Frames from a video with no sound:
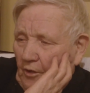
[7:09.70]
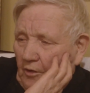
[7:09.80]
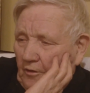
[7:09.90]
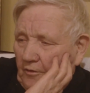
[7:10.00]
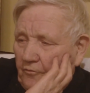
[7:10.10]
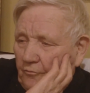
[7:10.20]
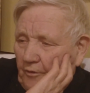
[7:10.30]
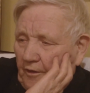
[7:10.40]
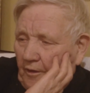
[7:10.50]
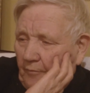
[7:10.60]
to Ireland
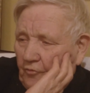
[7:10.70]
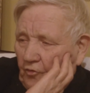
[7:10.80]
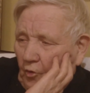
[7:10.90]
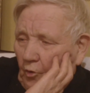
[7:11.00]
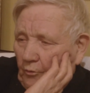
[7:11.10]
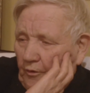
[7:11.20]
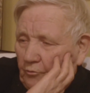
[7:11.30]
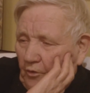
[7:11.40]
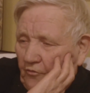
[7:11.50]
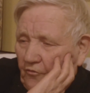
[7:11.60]
when he came to Galway
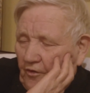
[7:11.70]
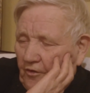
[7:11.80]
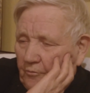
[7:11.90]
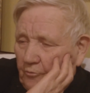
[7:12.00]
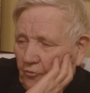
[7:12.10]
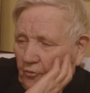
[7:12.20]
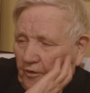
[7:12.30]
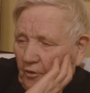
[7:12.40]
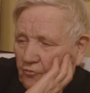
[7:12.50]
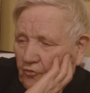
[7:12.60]
at one stage. He was
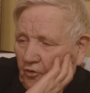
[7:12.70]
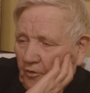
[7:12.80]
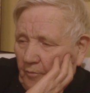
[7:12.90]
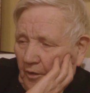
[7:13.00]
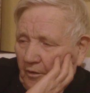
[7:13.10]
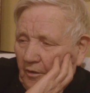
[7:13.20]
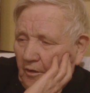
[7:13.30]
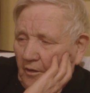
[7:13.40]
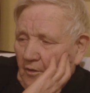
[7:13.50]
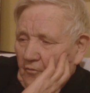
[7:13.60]
going out to
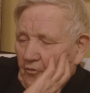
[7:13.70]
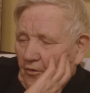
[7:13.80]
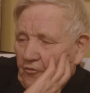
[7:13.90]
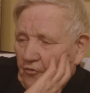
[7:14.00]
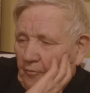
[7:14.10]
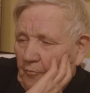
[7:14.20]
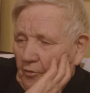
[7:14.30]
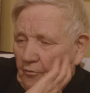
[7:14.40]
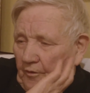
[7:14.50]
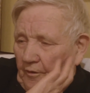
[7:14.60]
Connemara, so I took him
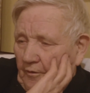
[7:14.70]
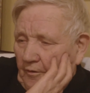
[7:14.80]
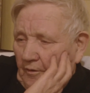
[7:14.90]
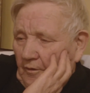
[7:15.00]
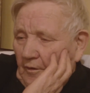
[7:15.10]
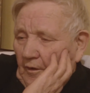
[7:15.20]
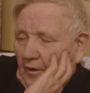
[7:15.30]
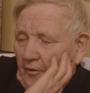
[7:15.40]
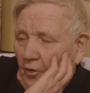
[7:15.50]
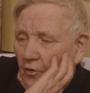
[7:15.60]
out there.
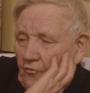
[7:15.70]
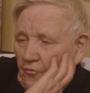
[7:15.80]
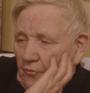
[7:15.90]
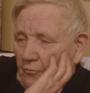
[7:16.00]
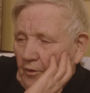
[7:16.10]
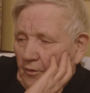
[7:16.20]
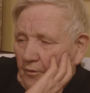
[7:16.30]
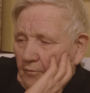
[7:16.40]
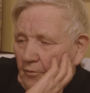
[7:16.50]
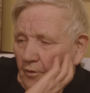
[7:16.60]
I
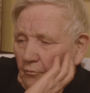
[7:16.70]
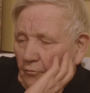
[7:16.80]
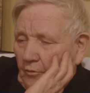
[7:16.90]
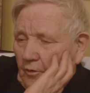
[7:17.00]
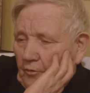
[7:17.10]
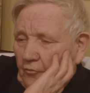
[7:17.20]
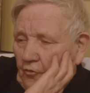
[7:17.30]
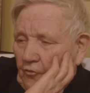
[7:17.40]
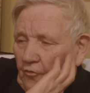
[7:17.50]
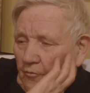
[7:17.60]
also
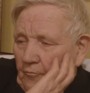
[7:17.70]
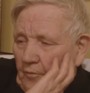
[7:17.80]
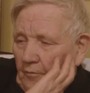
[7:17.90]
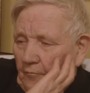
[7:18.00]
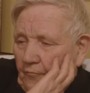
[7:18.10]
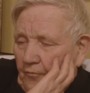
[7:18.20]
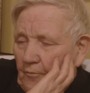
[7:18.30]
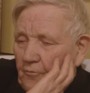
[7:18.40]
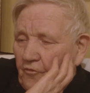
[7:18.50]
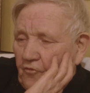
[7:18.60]
took some
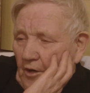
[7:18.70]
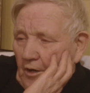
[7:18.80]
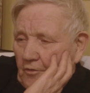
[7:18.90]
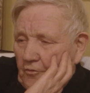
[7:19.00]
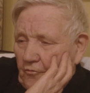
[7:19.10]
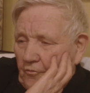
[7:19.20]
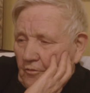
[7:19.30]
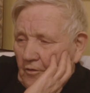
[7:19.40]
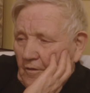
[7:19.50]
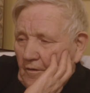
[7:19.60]
film stars,